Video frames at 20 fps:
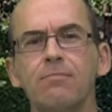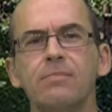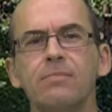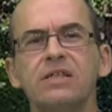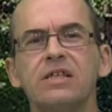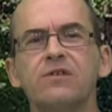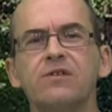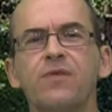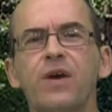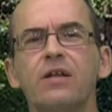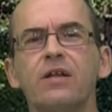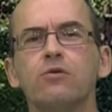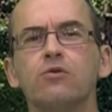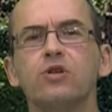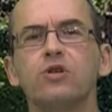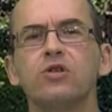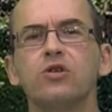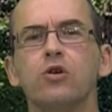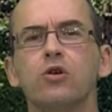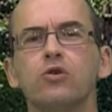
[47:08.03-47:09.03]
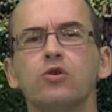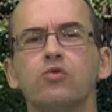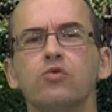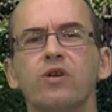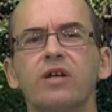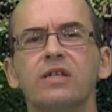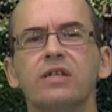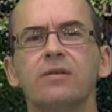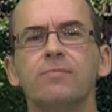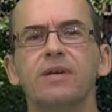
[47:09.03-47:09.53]
Mrs Fellows has also
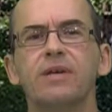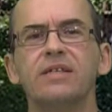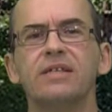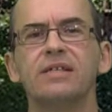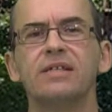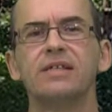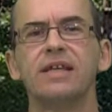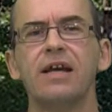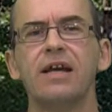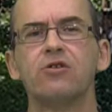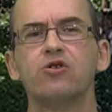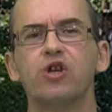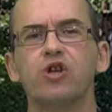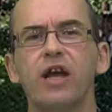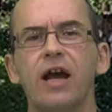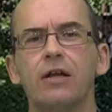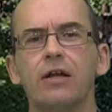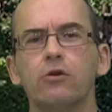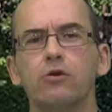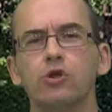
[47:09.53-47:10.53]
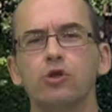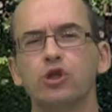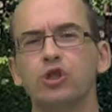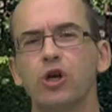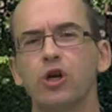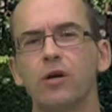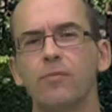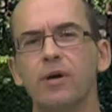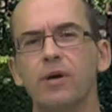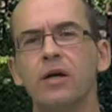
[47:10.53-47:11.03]
written to Business Secretary Alok
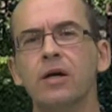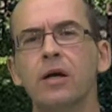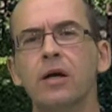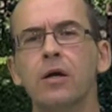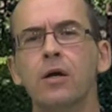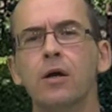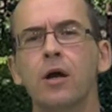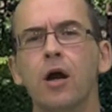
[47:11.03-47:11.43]
Sharma,